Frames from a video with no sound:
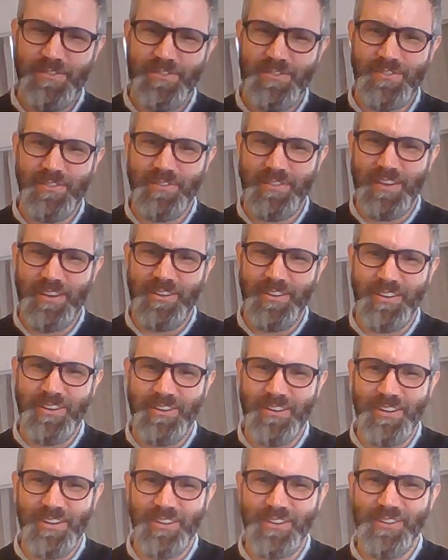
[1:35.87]
on that
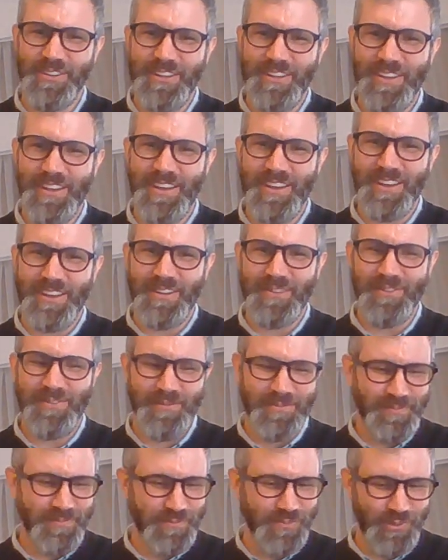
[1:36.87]
ugly
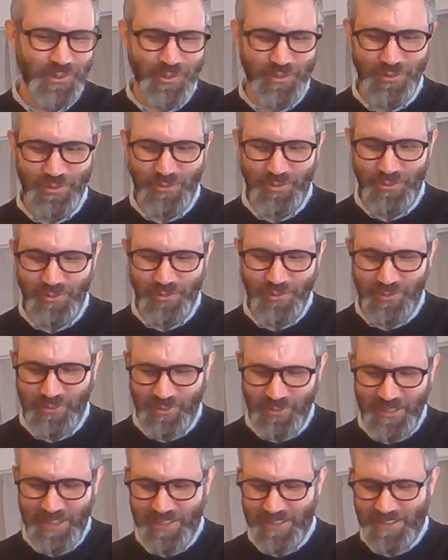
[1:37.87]
blue
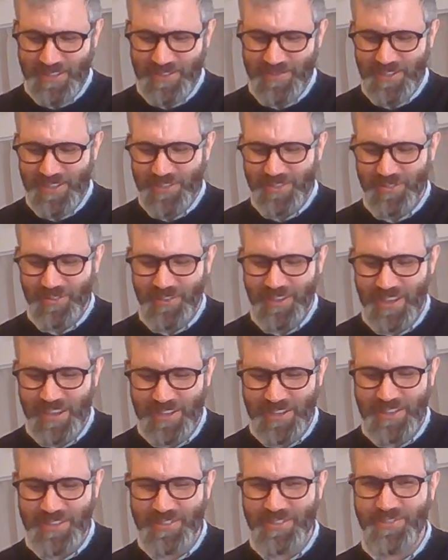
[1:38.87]
late 70s, early
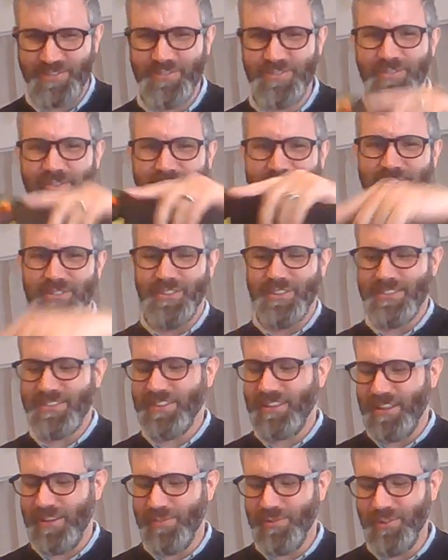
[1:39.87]
80s Crystallis
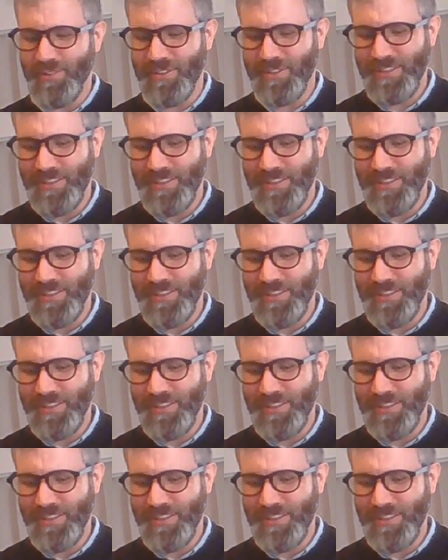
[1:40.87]
label.